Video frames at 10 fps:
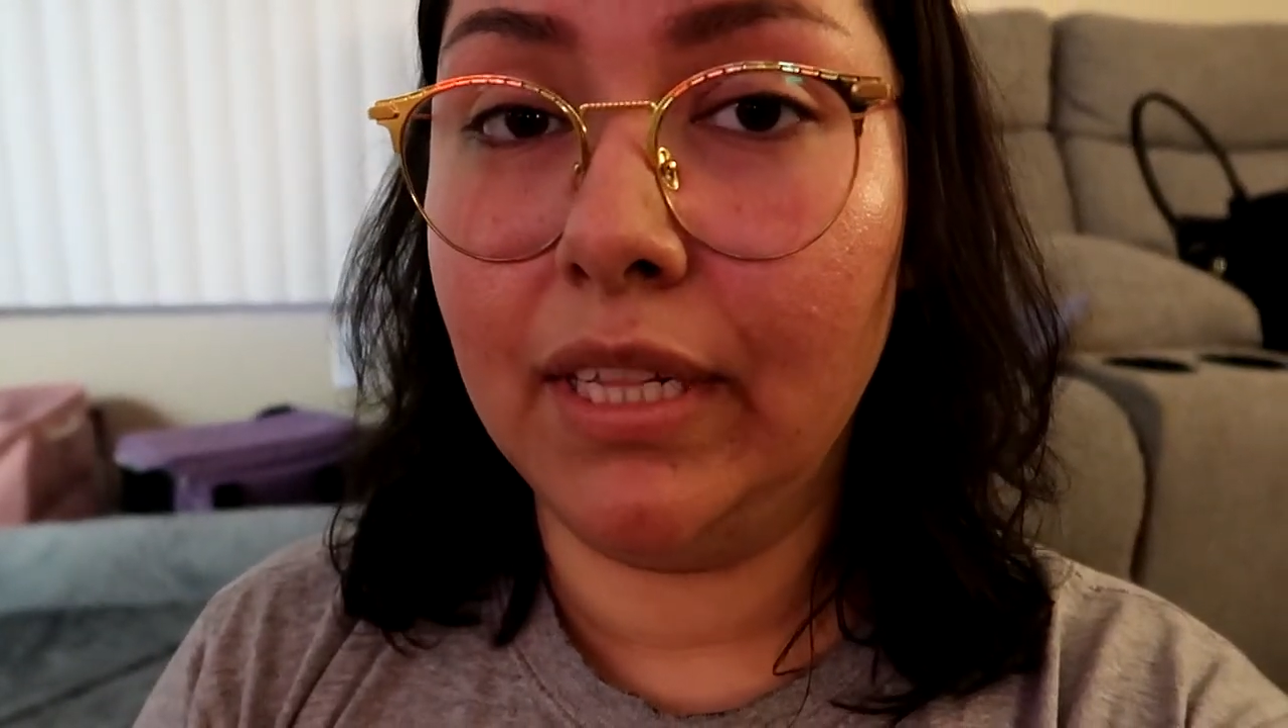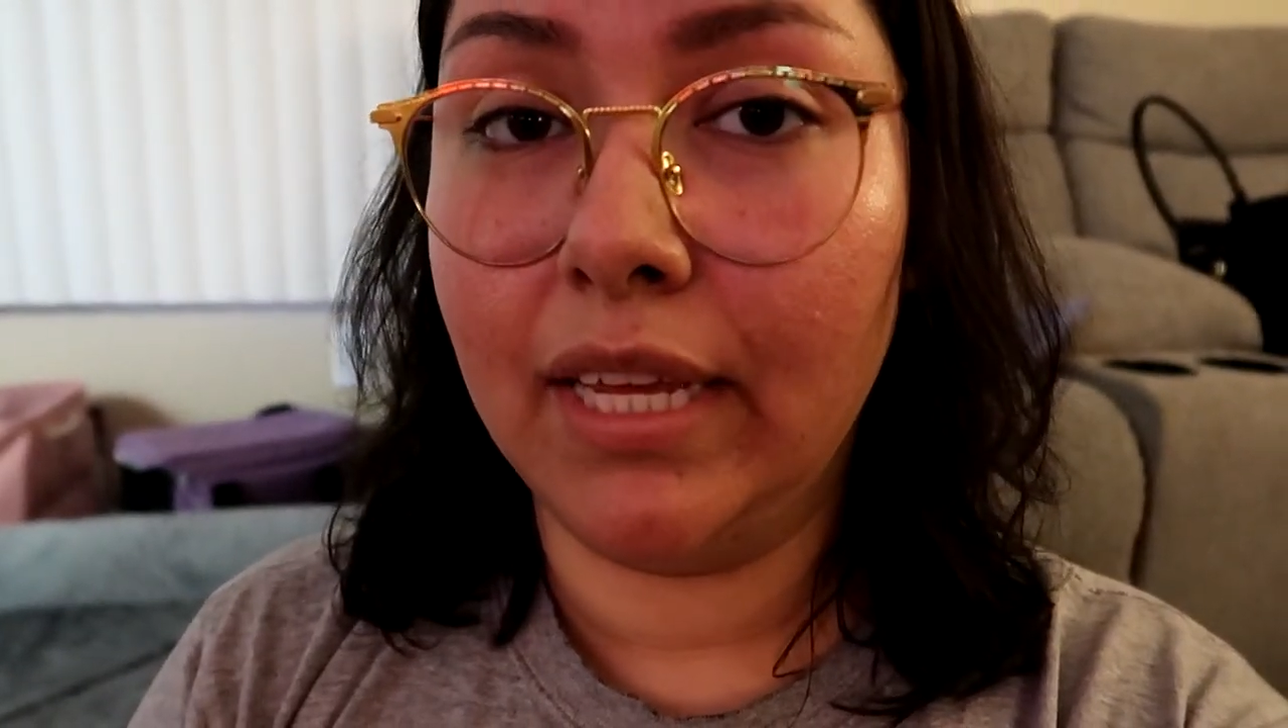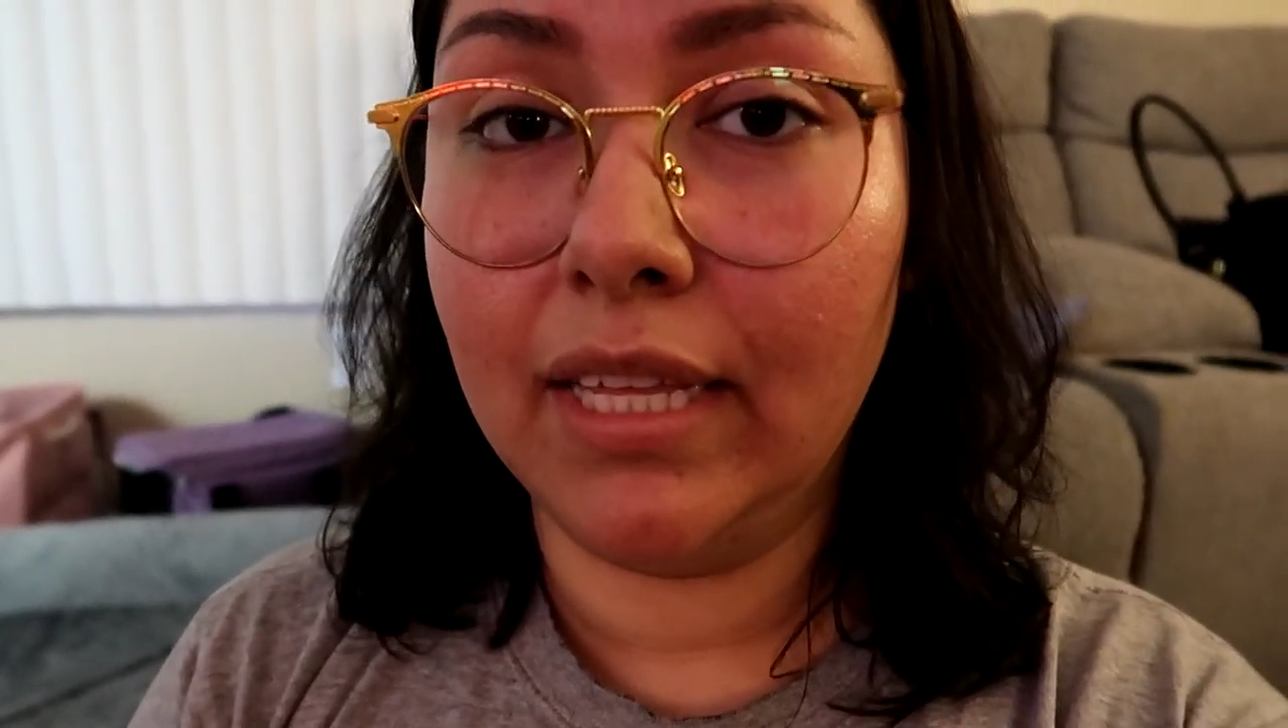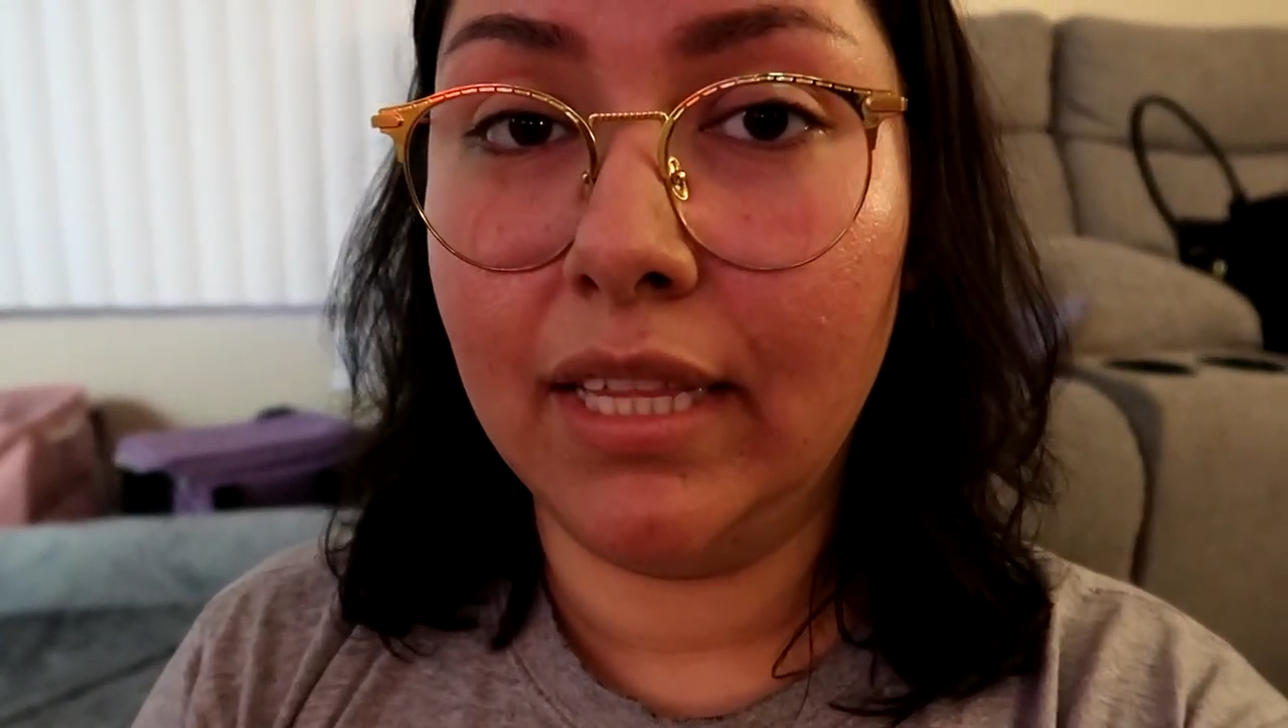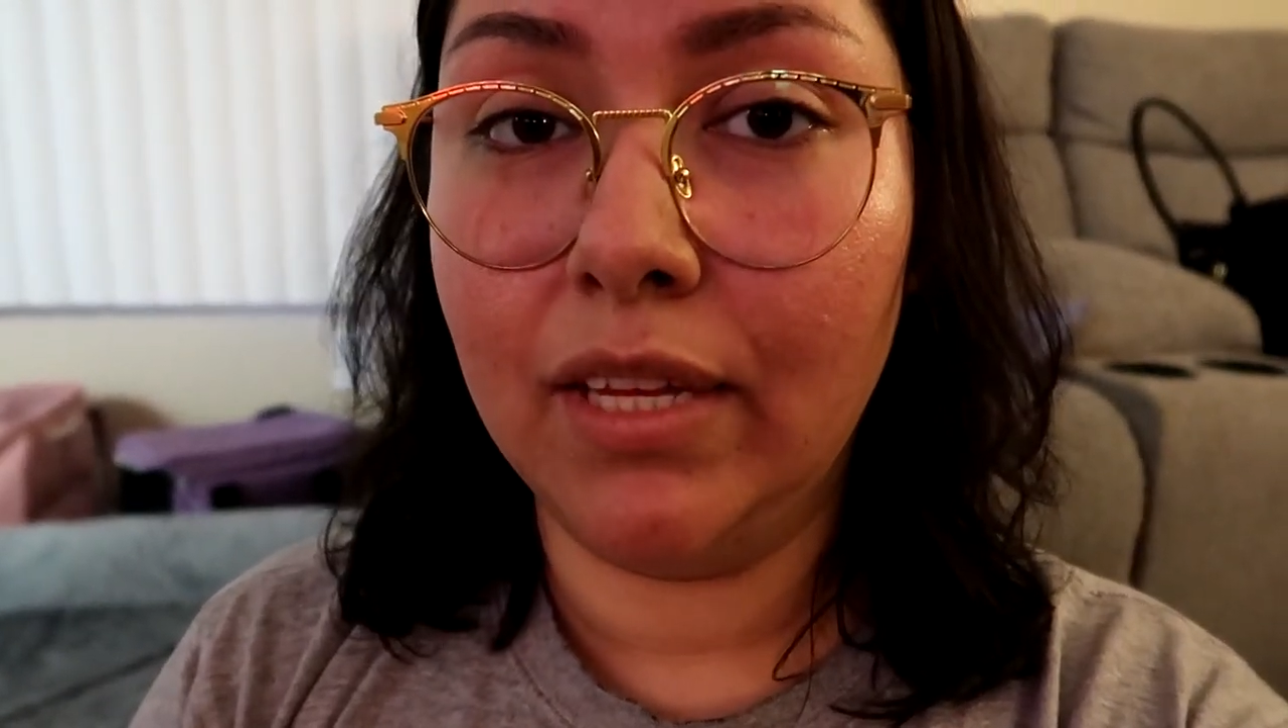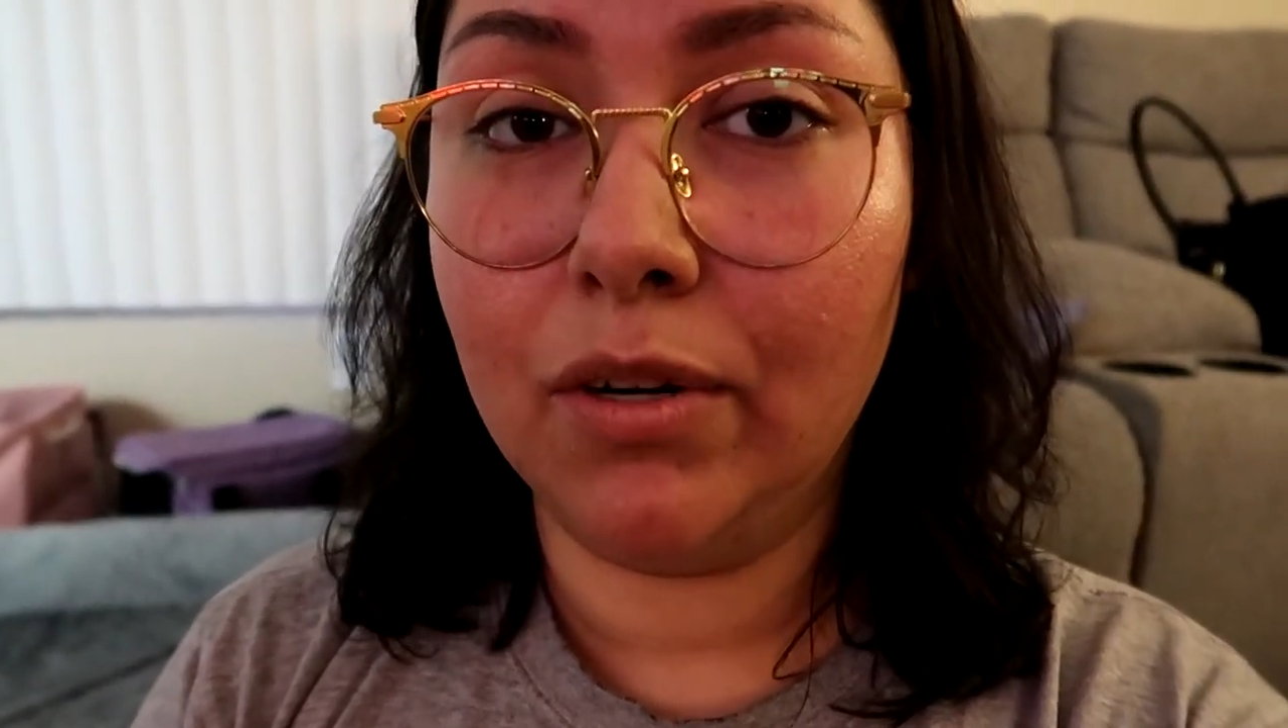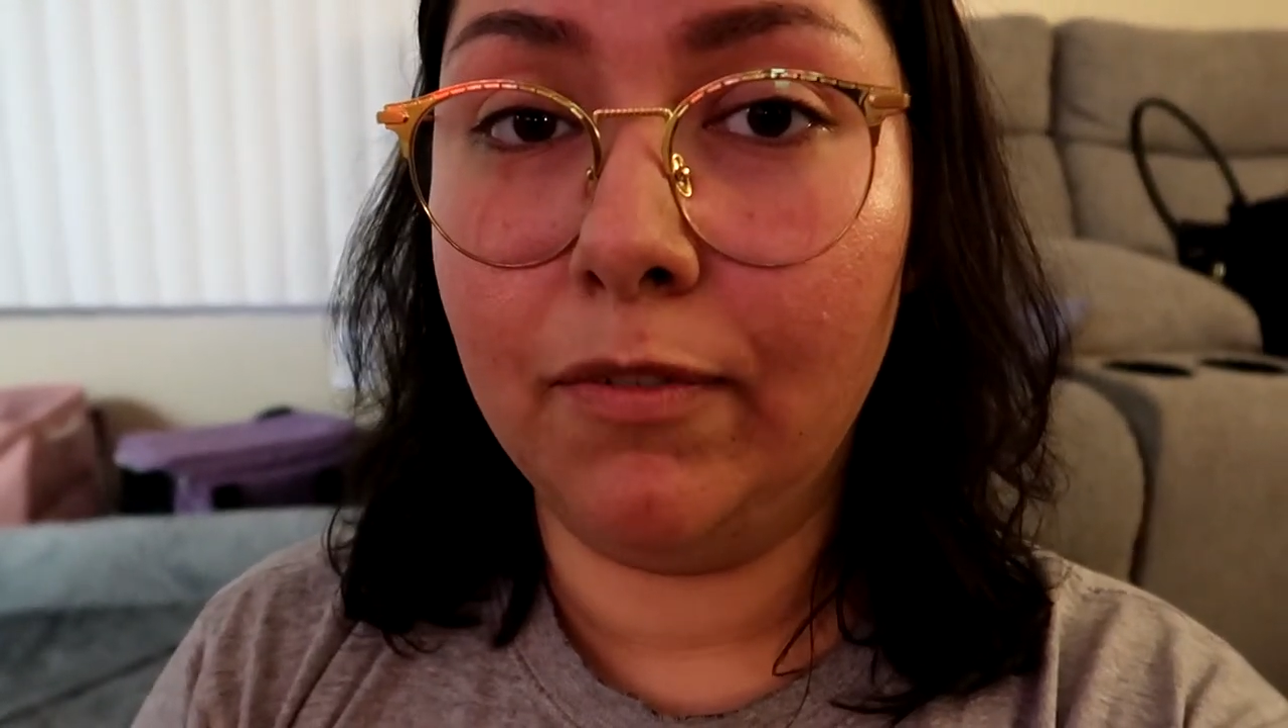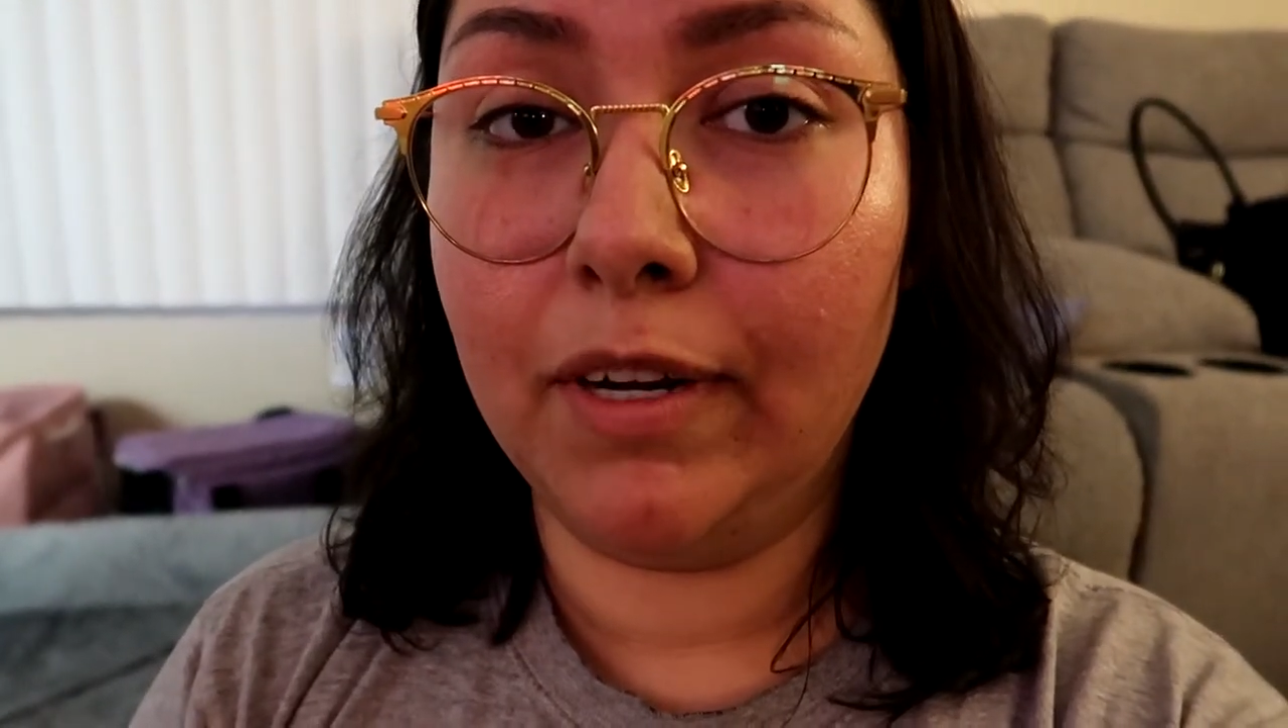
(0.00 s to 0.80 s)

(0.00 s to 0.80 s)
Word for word: likely or